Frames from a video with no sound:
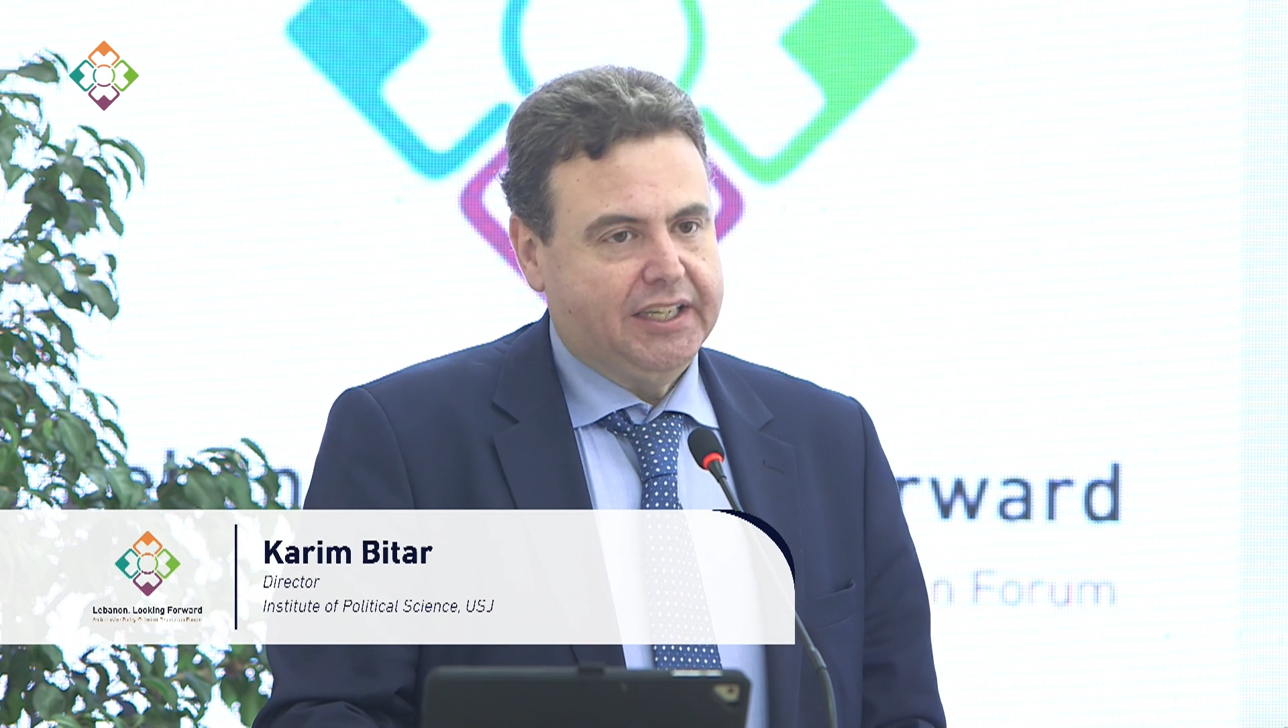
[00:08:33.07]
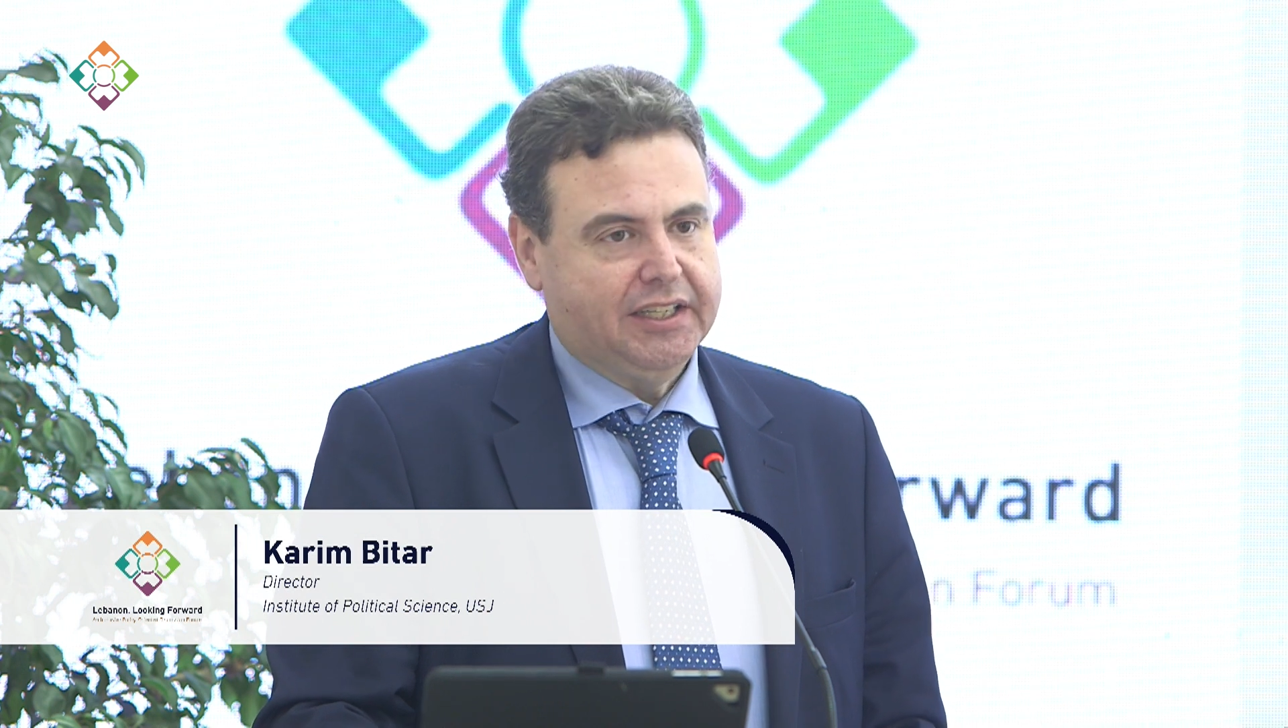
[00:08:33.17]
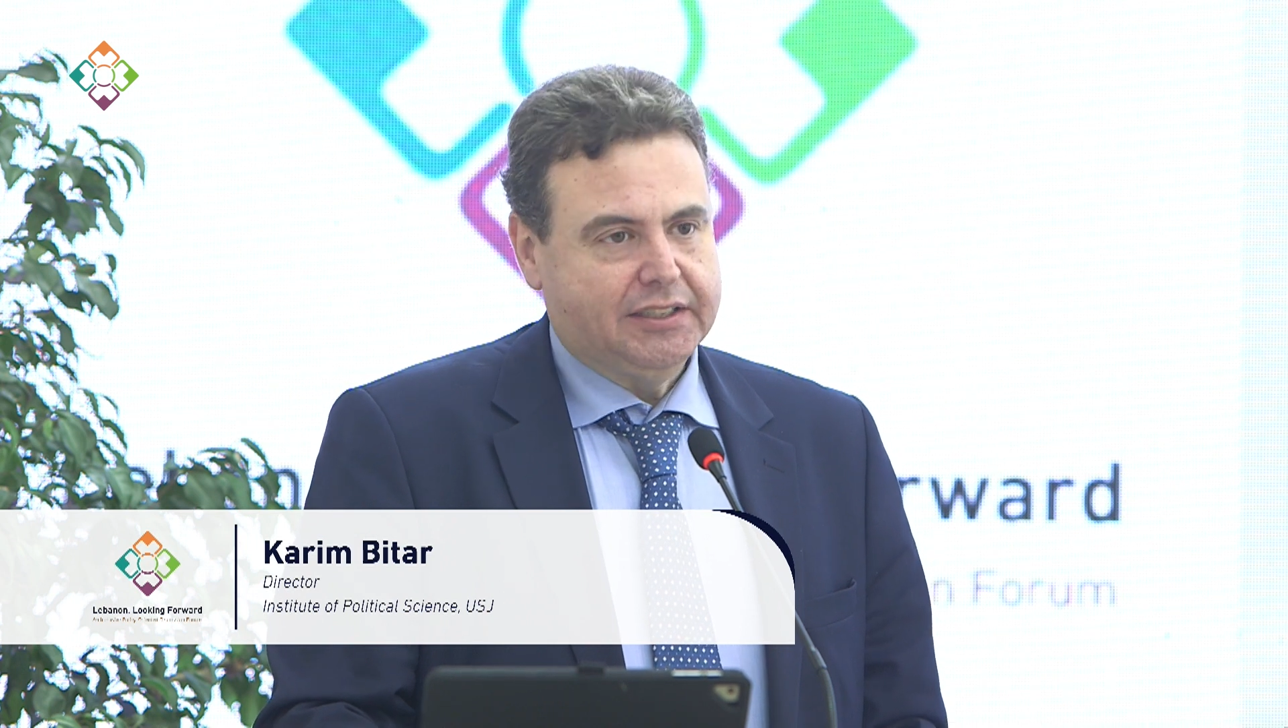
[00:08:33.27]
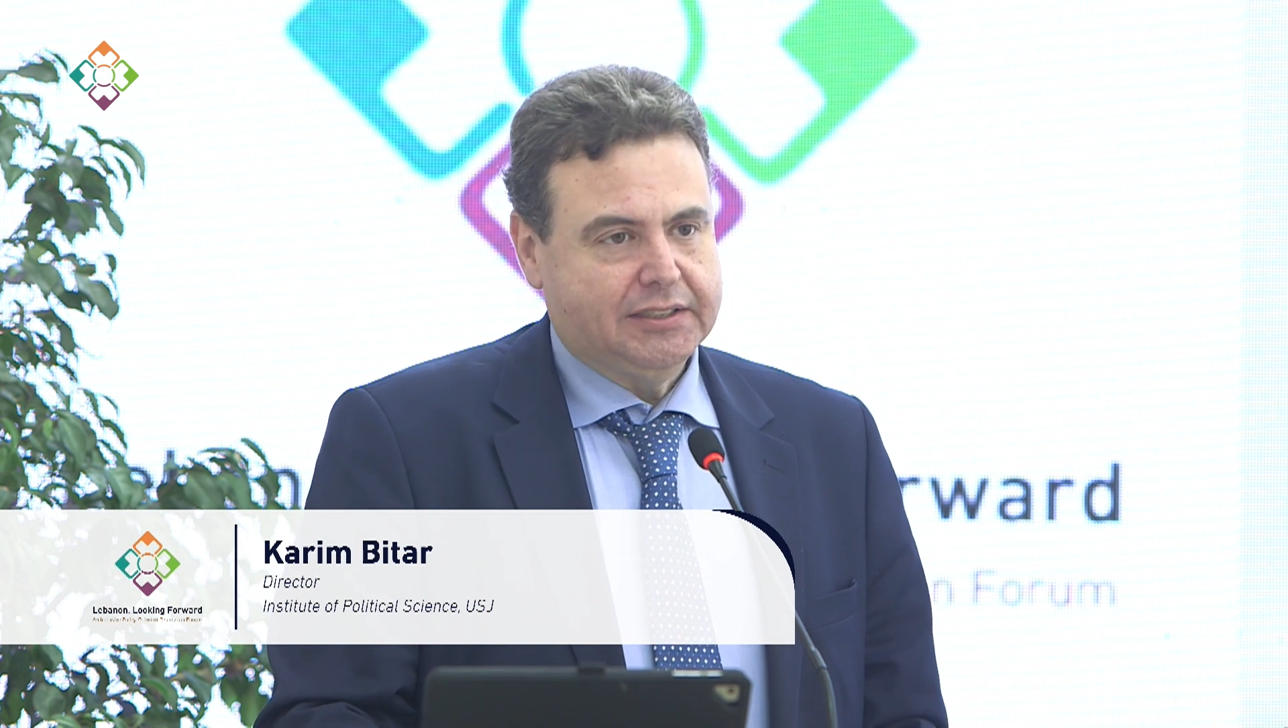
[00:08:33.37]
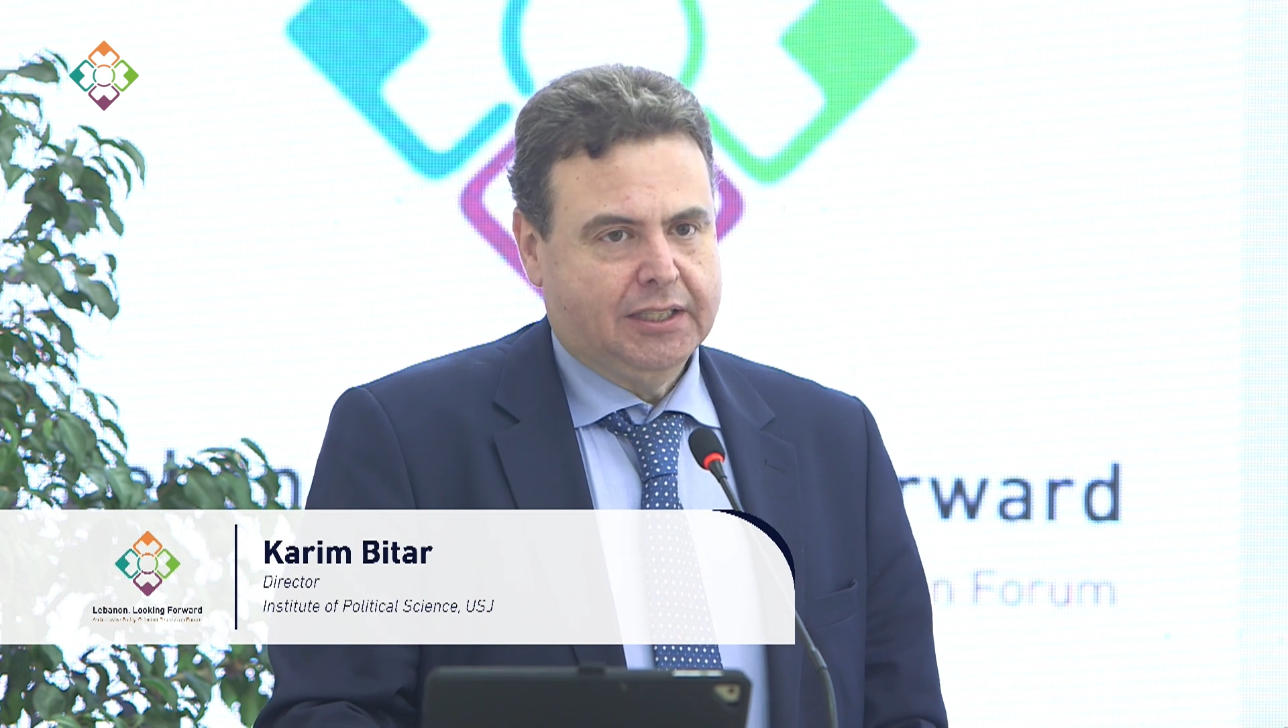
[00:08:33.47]

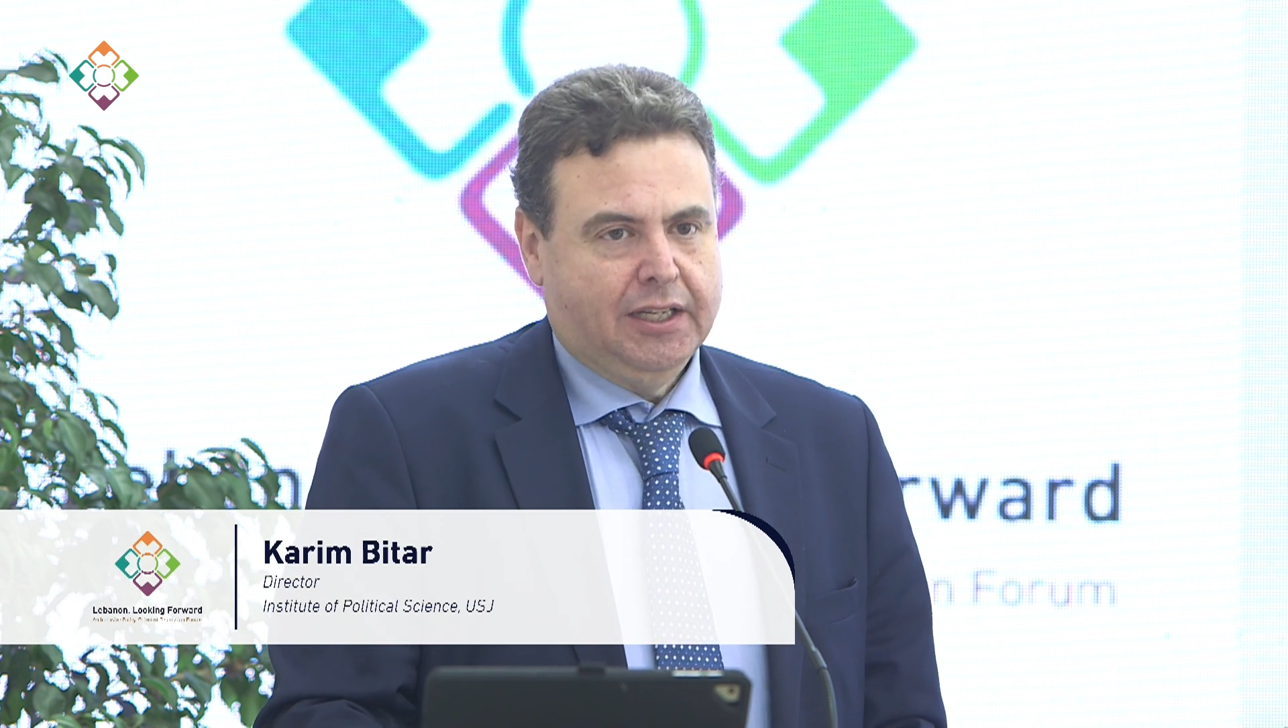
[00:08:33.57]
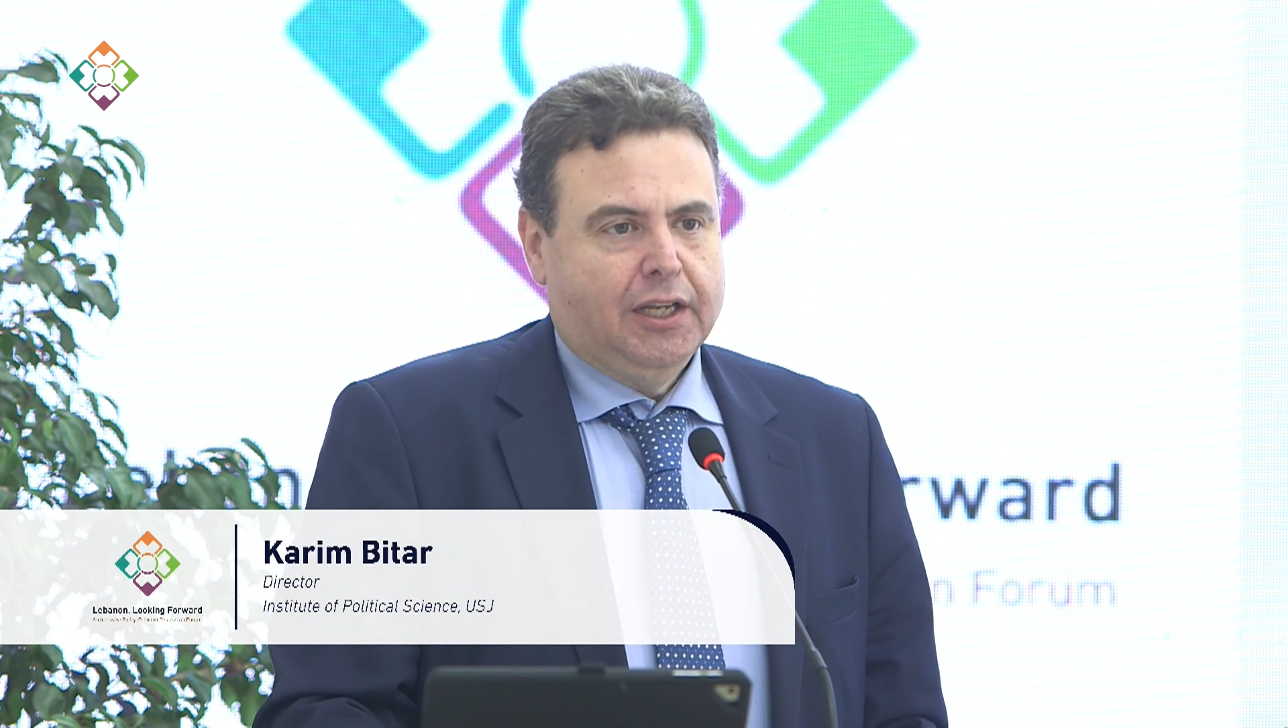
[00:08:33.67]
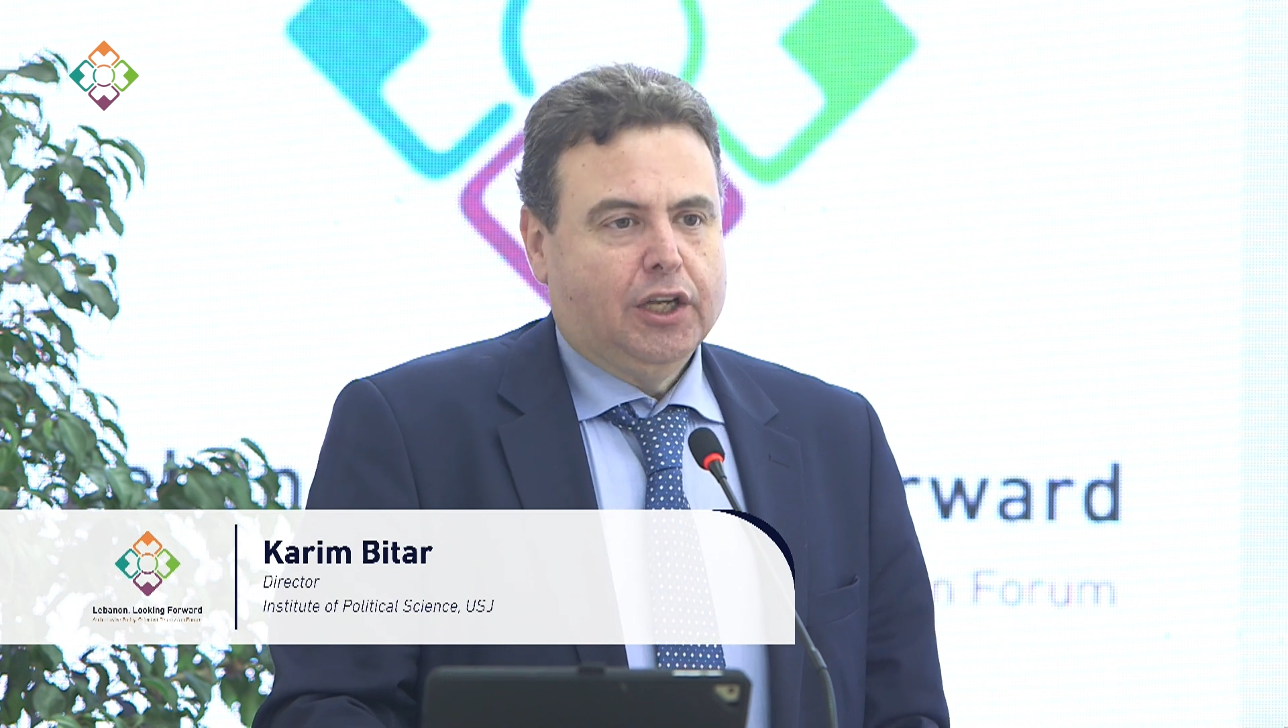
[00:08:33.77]
years